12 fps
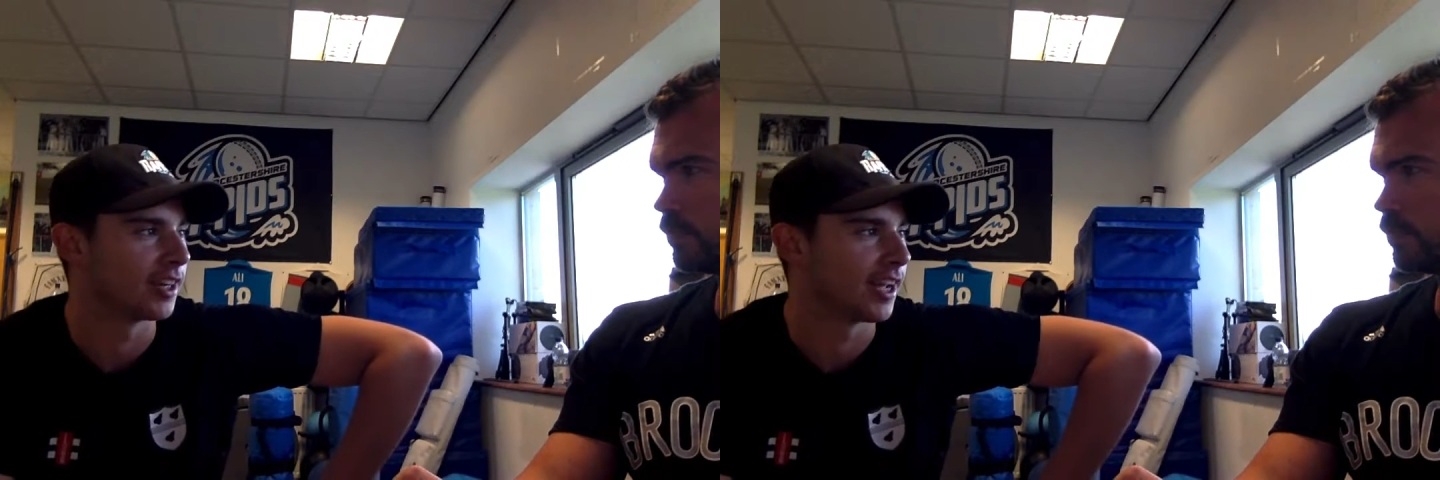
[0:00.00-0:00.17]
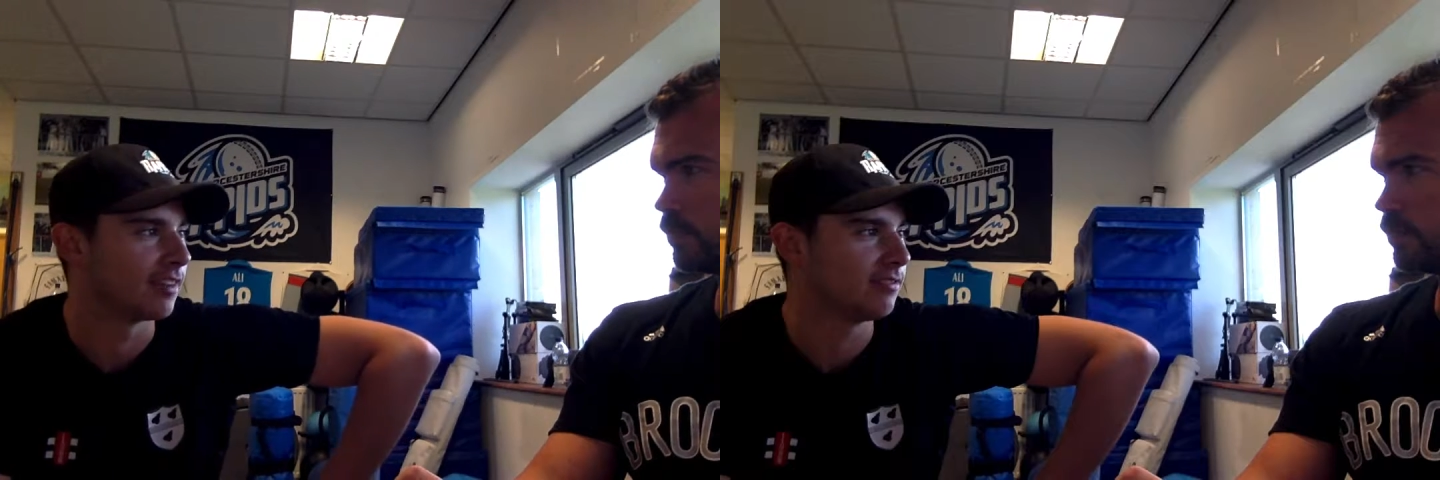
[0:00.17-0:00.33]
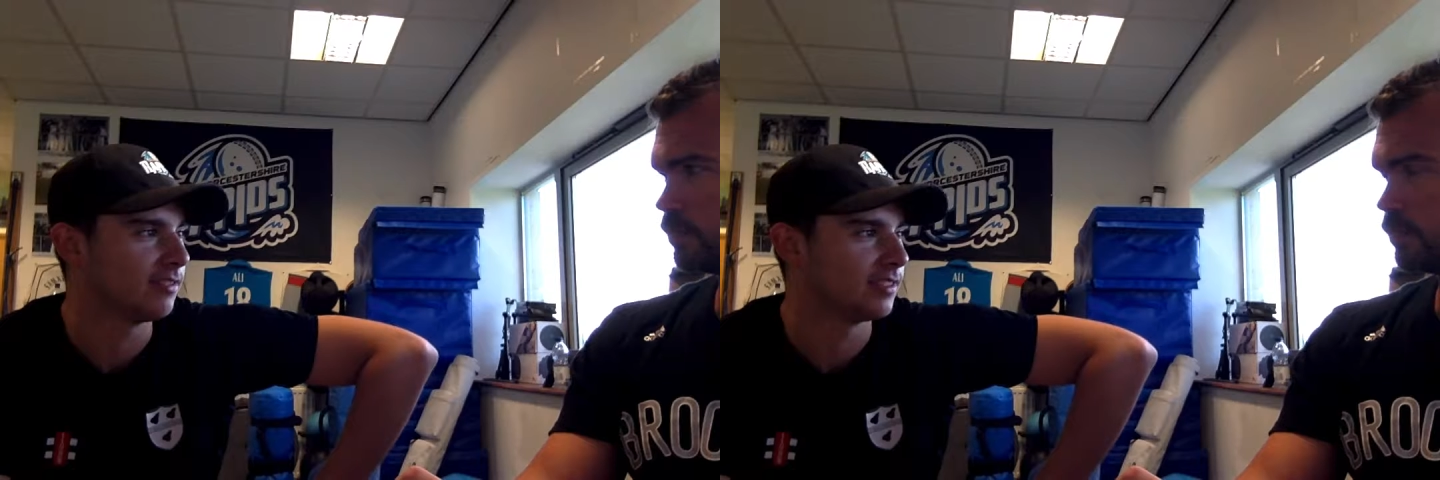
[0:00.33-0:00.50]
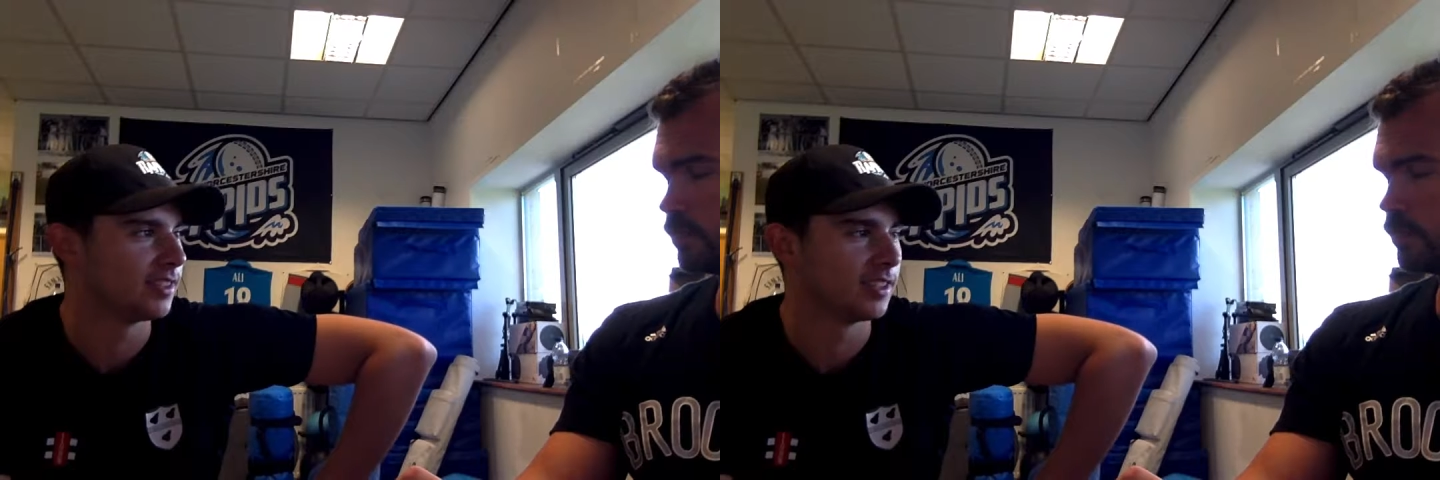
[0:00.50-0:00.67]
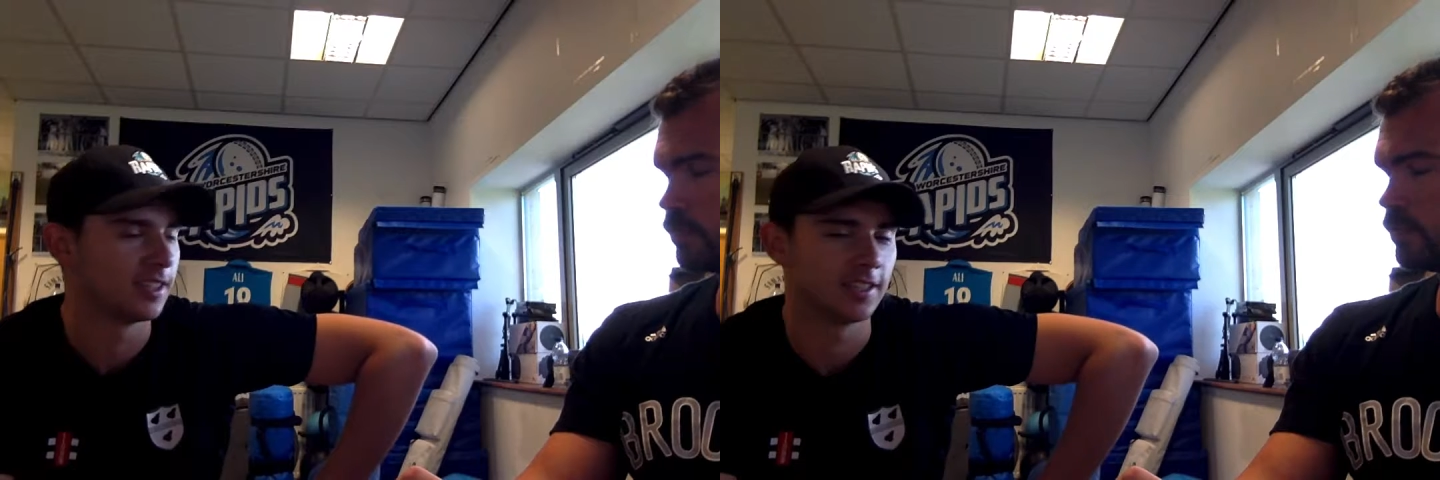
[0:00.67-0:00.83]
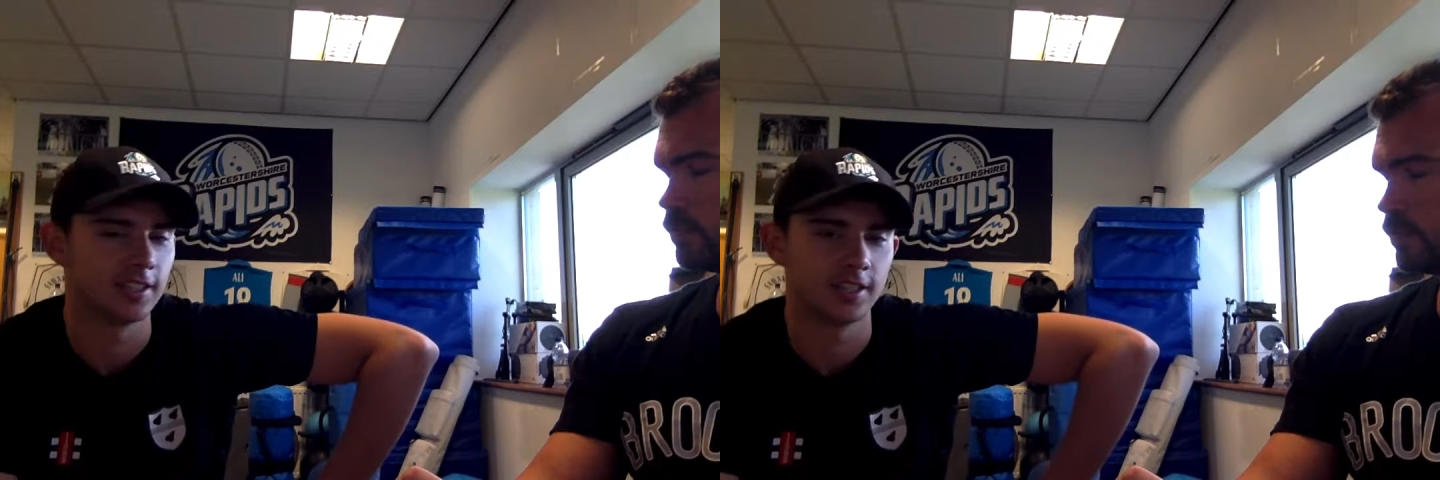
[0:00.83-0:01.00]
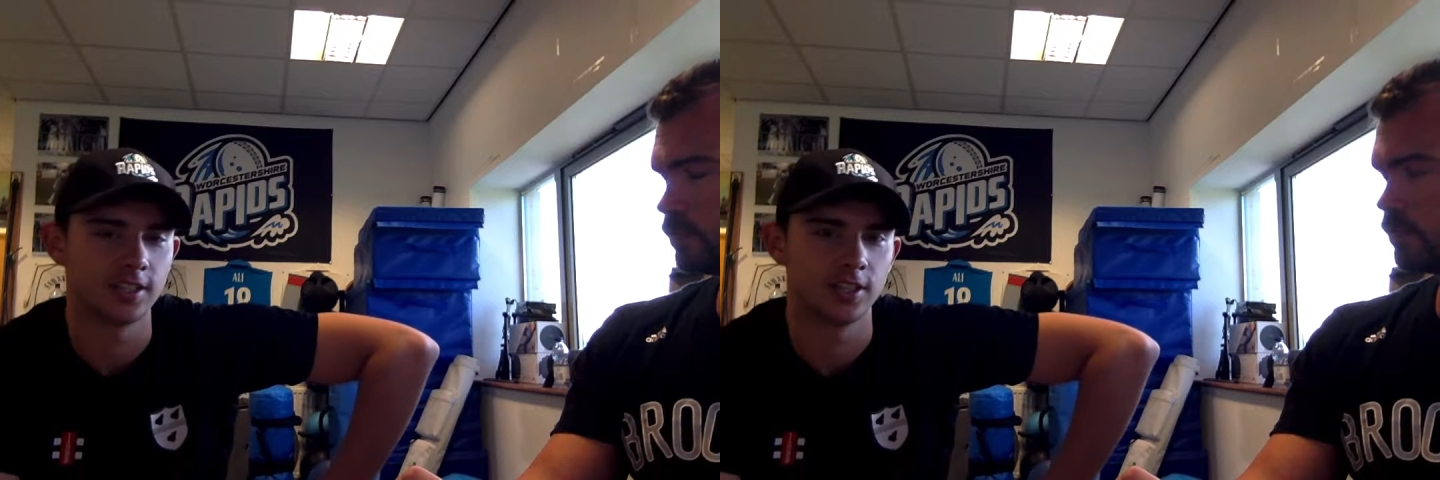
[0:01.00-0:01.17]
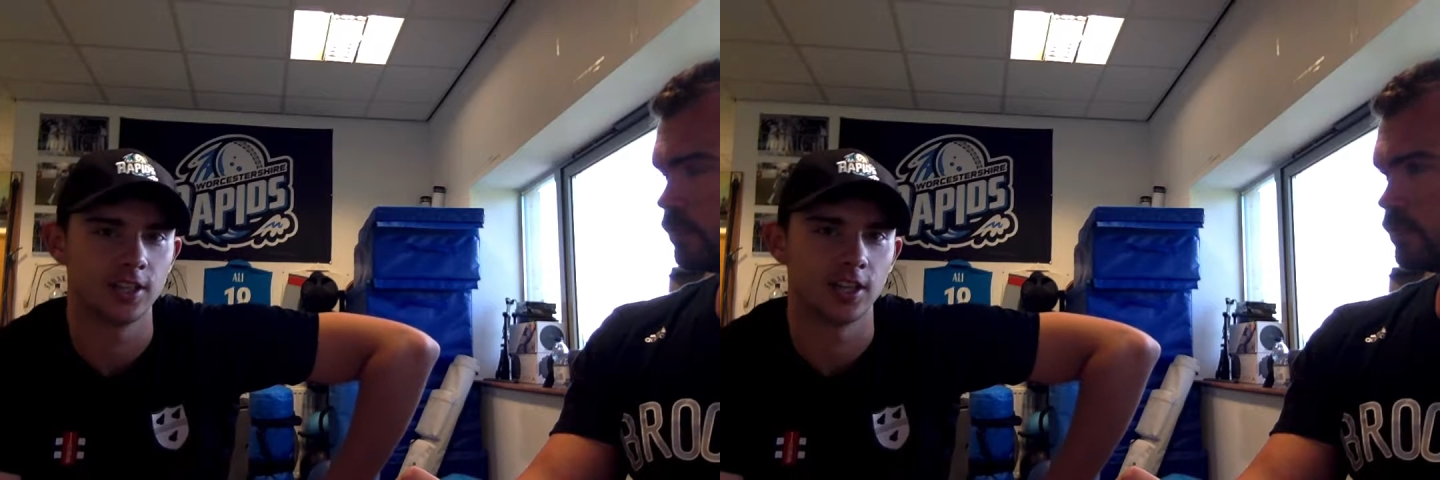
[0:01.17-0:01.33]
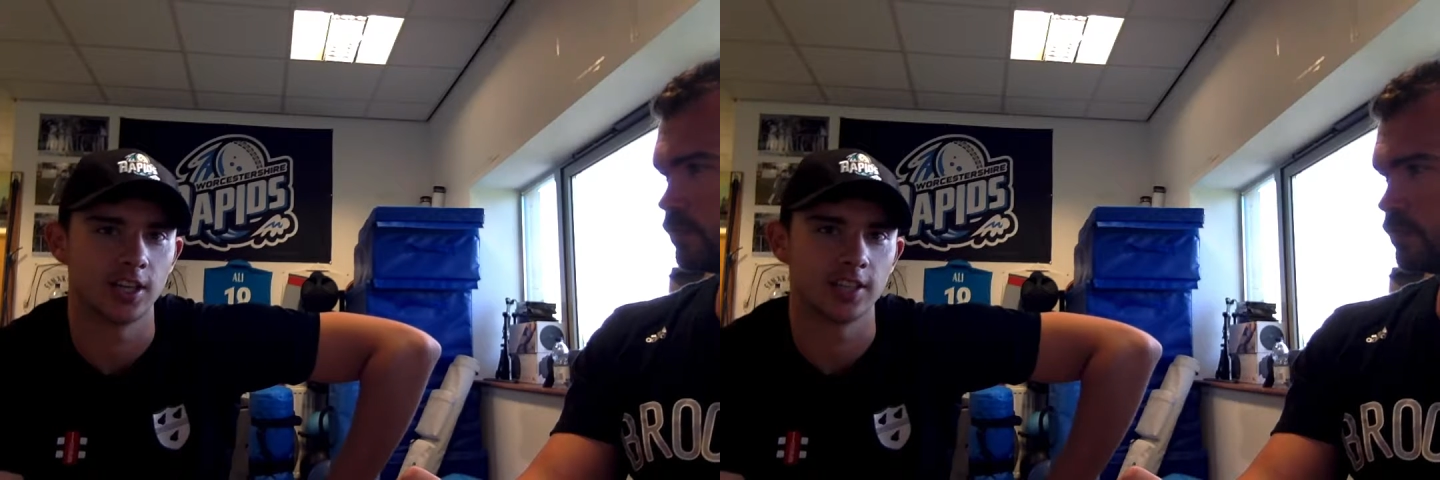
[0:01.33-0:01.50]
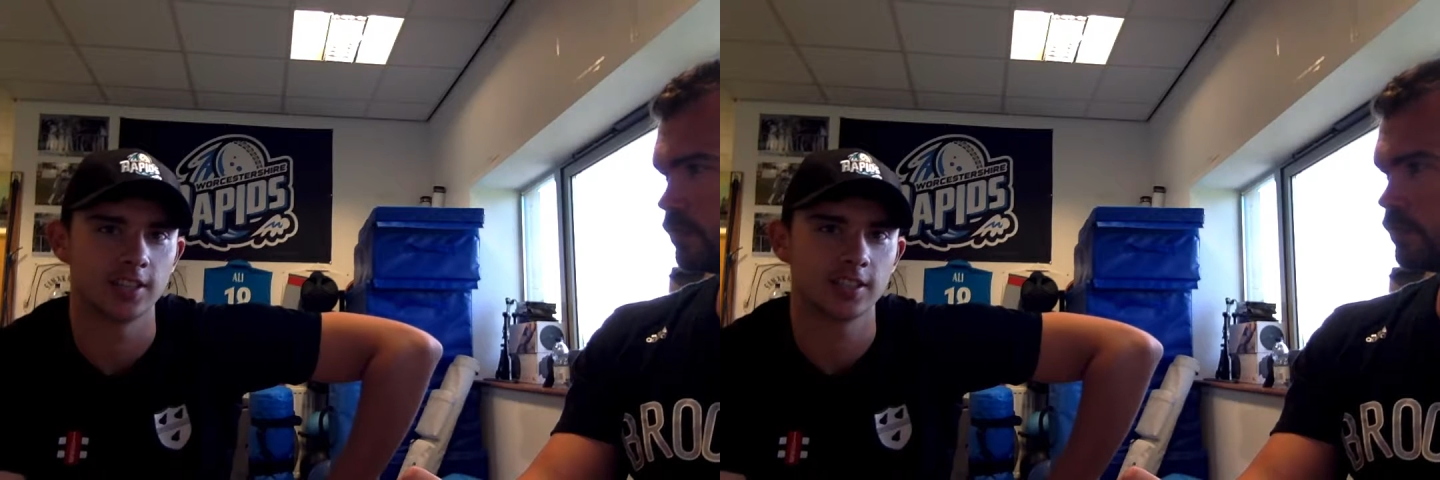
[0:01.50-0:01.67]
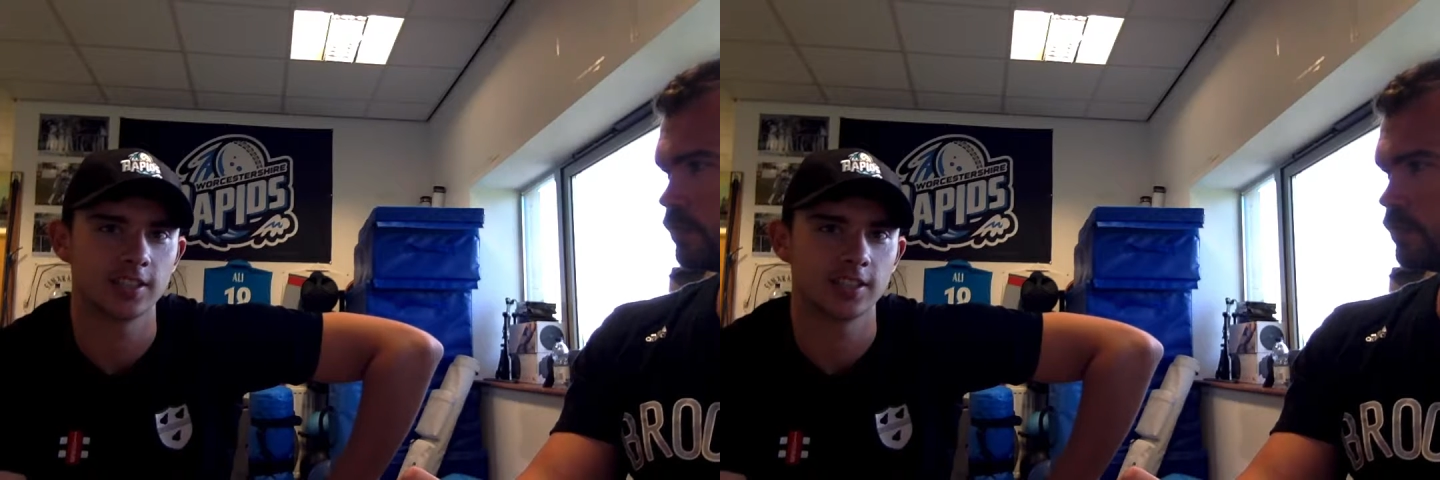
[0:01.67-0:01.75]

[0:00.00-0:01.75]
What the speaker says: now. Like